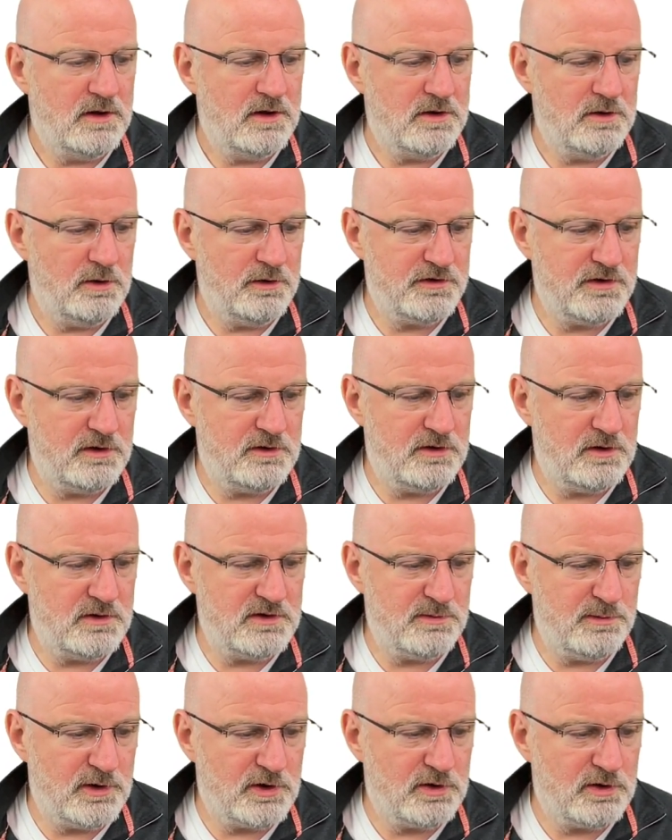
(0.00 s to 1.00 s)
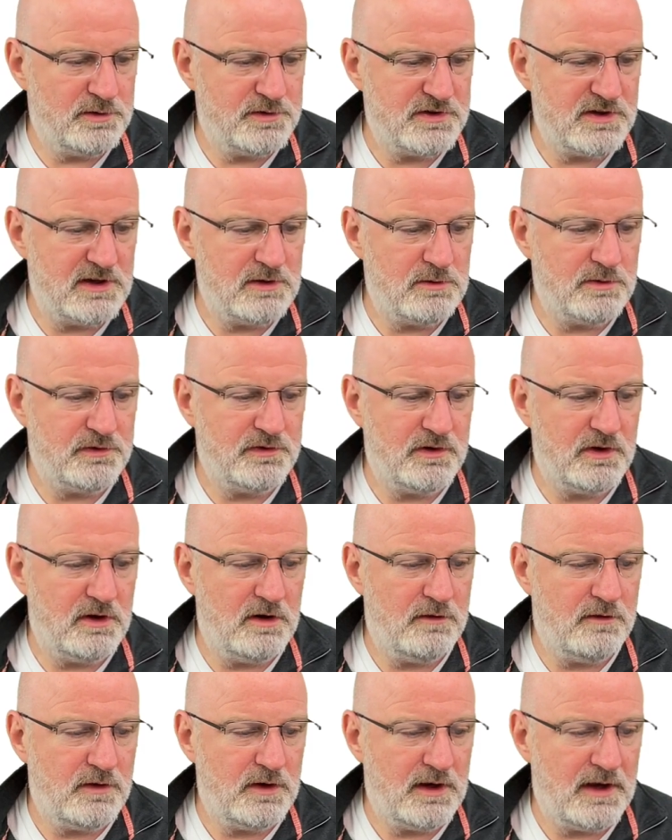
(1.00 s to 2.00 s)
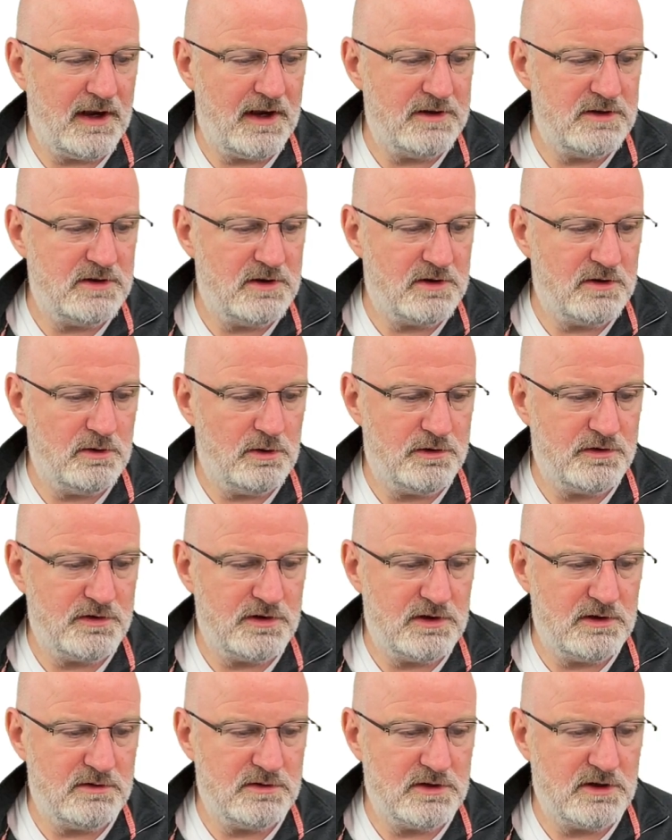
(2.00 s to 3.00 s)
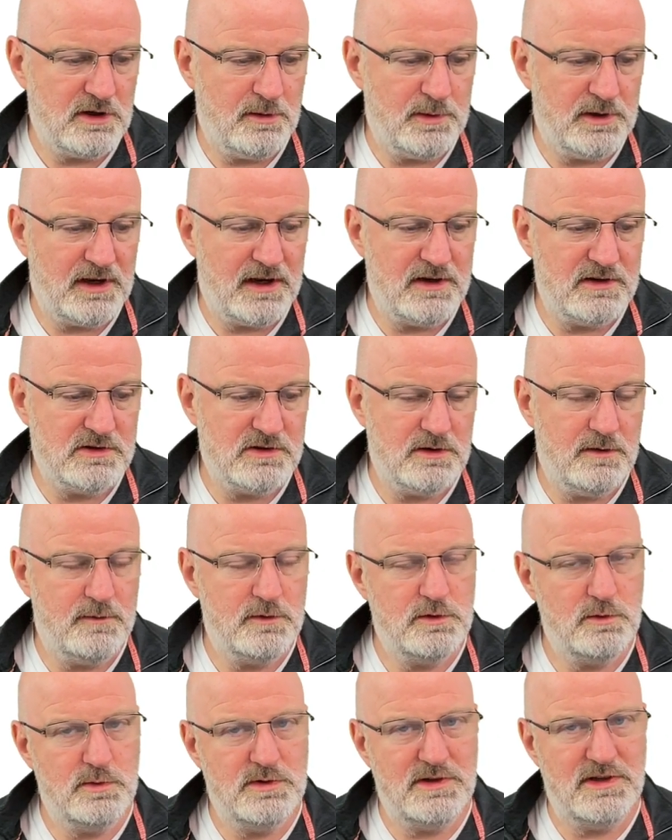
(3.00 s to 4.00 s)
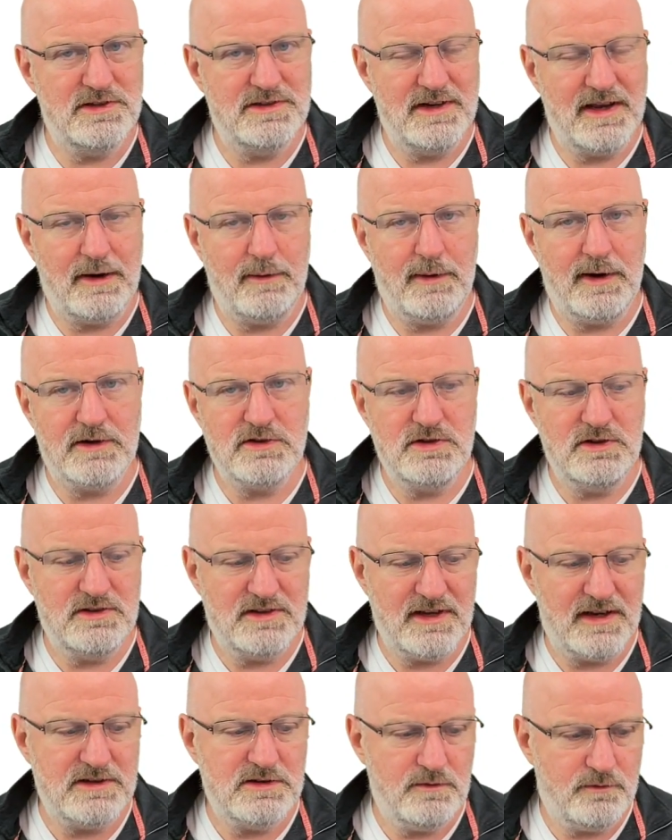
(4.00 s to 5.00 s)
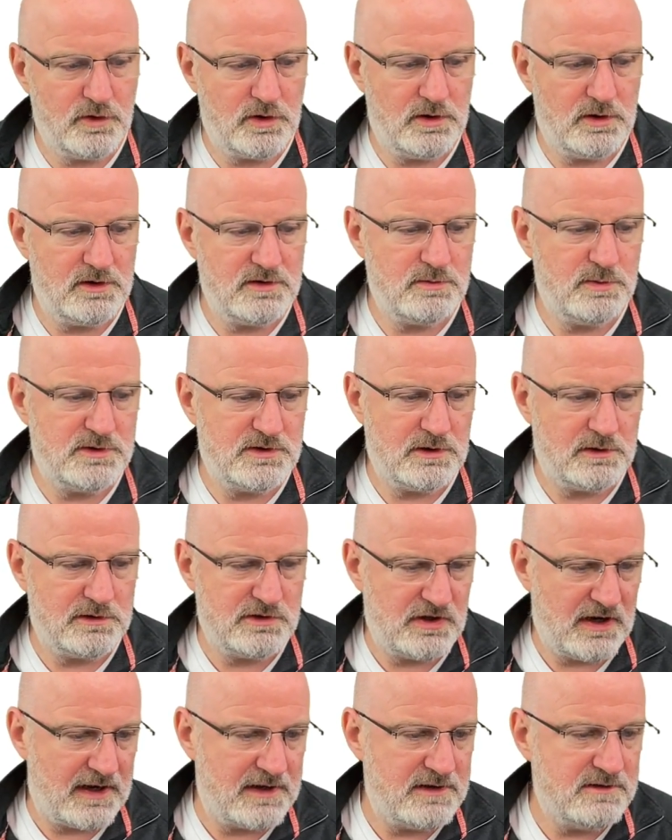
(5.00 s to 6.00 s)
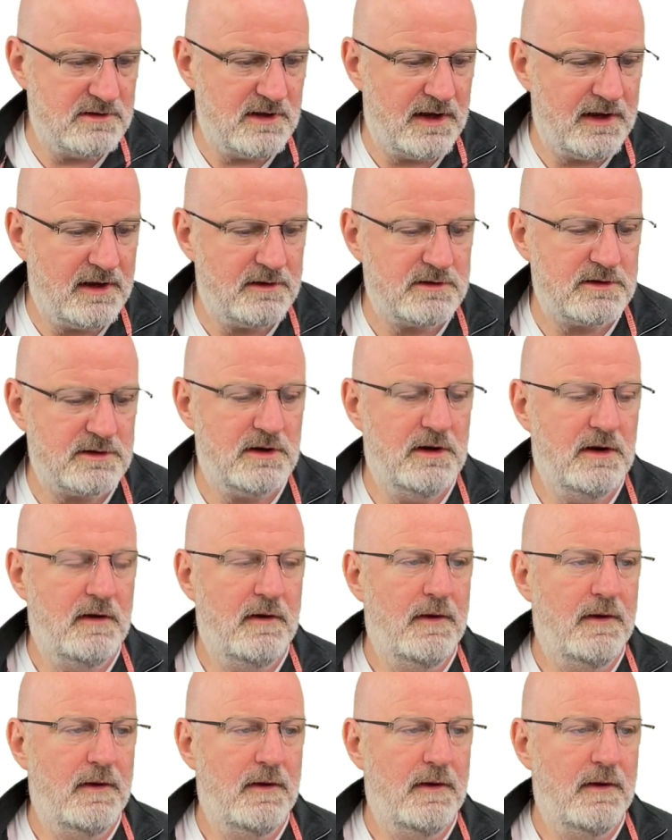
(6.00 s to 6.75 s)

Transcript: You can also do something called SQL Server, and you can also use the Common Data Service, which is now actually Dataverse, which I'll change that.